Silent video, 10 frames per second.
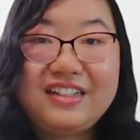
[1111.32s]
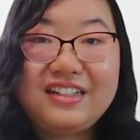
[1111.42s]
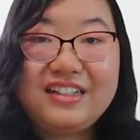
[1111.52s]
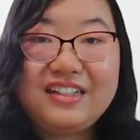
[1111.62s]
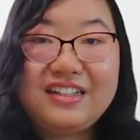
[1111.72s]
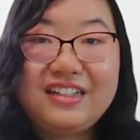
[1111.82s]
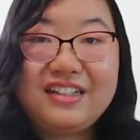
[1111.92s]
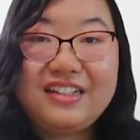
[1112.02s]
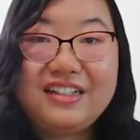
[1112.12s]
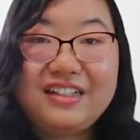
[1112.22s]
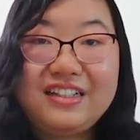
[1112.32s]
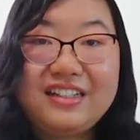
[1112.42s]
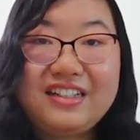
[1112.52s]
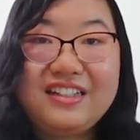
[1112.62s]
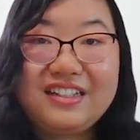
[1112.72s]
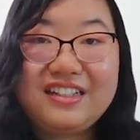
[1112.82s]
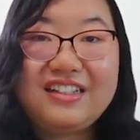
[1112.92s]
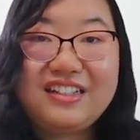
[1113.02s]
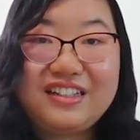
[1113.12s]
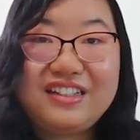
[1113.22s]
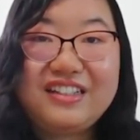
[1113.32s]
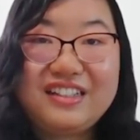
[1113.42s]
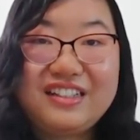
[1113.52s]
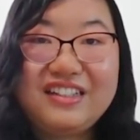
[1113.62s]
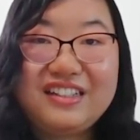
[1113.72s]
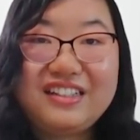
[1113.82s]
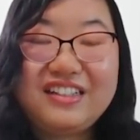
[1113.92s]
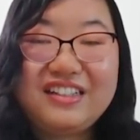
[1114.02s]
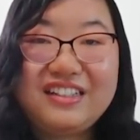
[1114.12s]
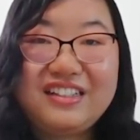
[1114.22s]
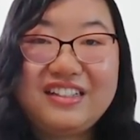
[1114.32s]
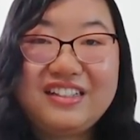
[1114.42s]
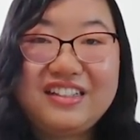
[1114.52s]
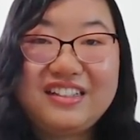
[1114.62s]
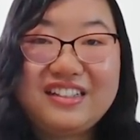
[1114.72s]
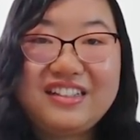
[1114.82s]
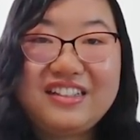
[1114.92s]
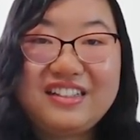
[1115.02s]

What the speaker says: [no speech]